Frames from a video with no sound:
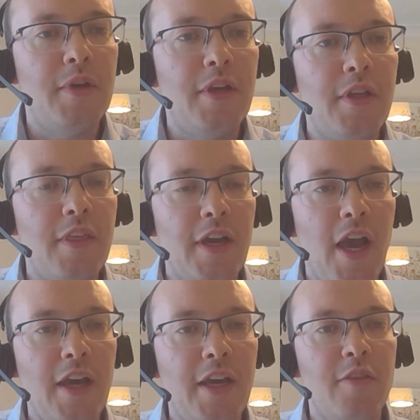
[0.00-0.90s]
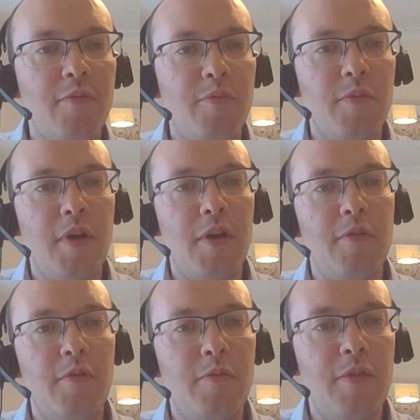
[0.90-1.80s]
So I guess
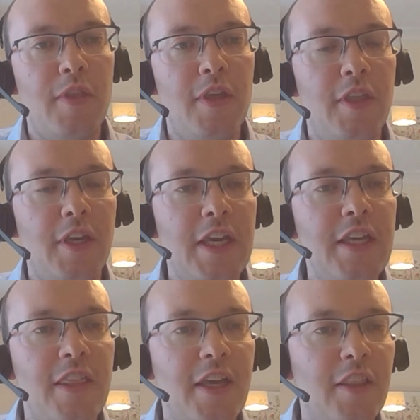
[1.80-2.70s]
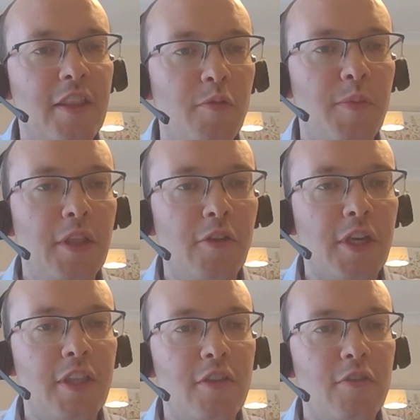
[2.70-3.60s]
the key thing that we'll be
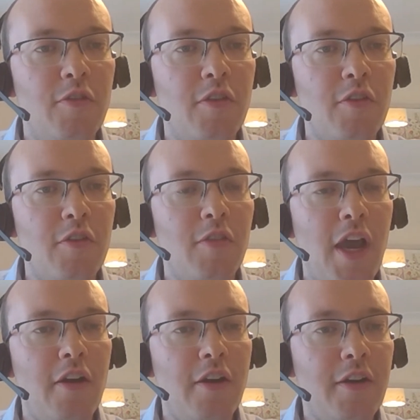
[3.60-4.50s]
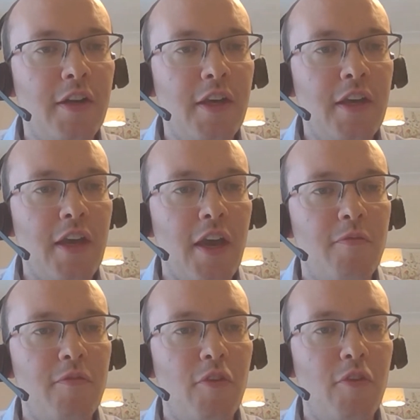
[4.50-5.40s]
looking to do is sort of learn
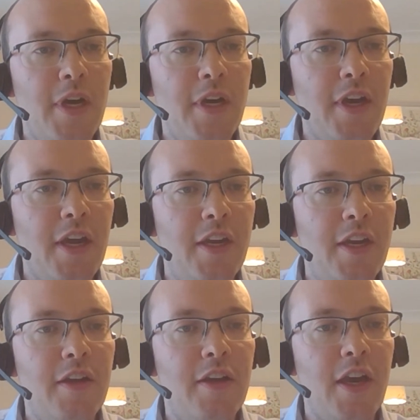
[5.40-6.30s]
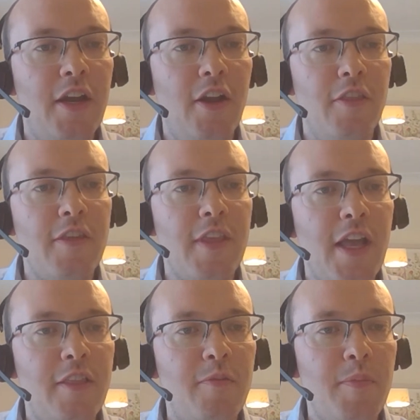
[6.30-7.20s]
from it and
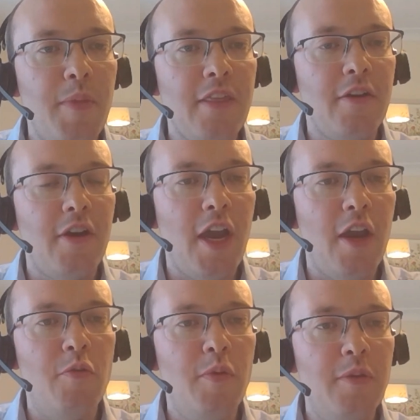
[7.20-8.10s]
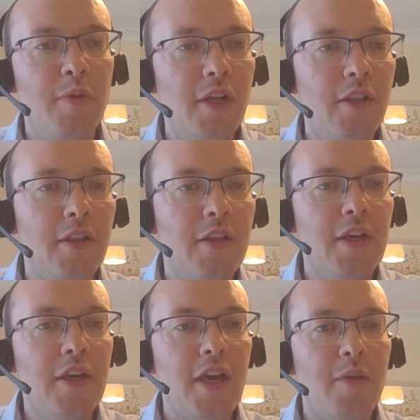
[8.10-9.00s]
understand better how we will
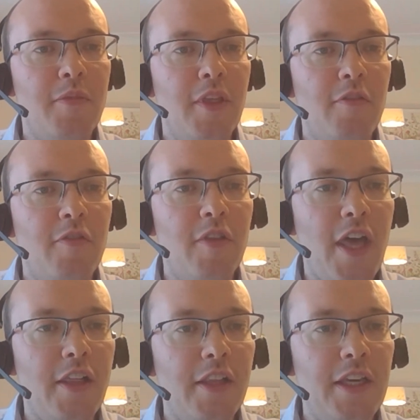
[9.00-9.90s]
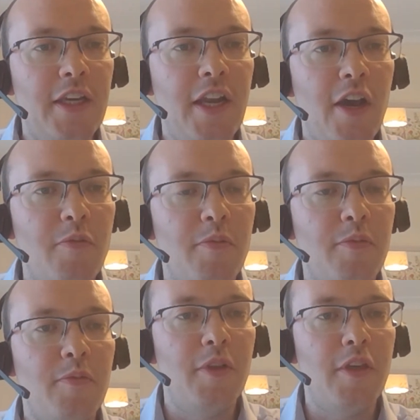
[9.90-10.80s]
deliver the LLE and help
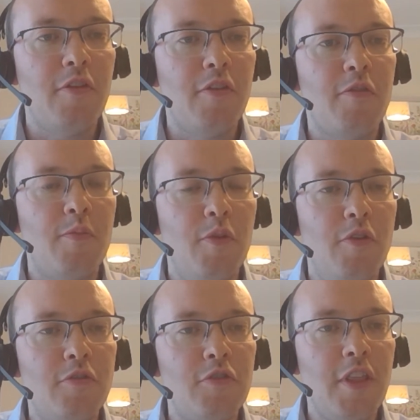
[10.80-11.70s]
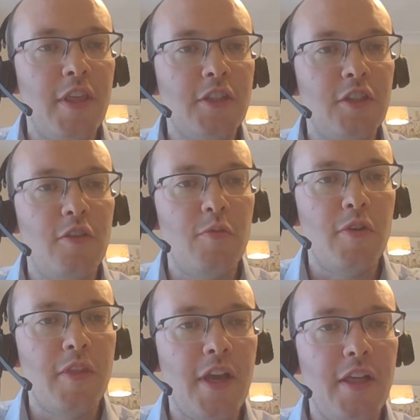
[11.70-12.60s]
with a sort of smooth transition
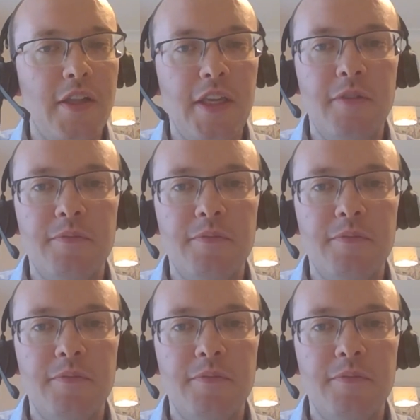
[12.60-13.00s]
towards LLE.